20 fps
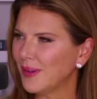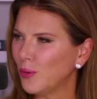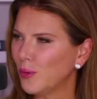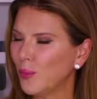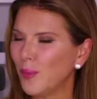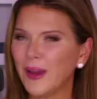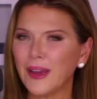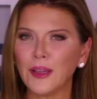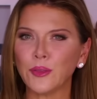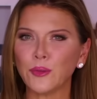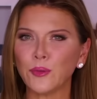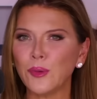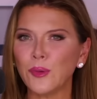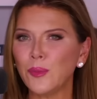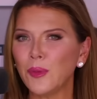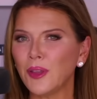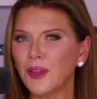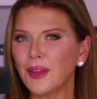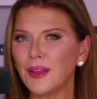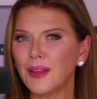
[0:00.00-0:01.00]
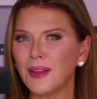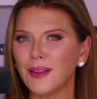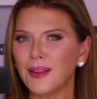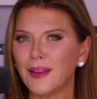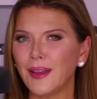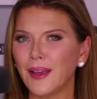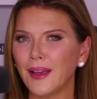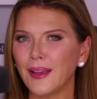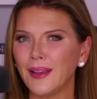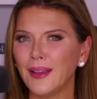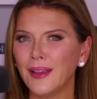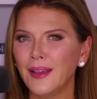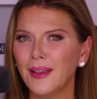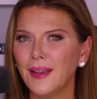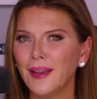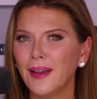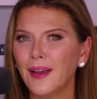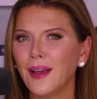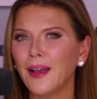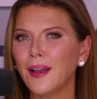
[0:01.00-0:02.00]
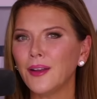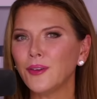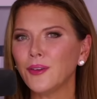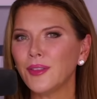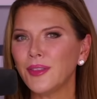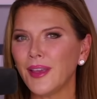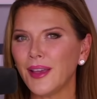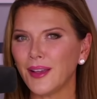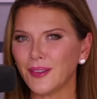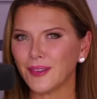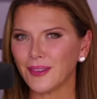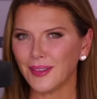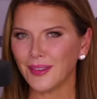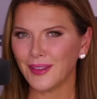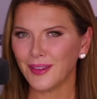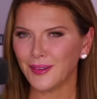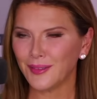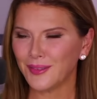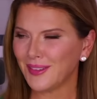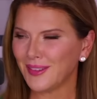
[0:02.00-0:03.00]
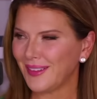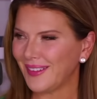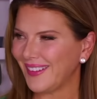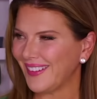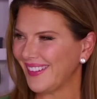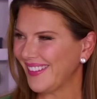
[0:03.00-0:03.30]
We'll make it 3 million in 100,000 that have seen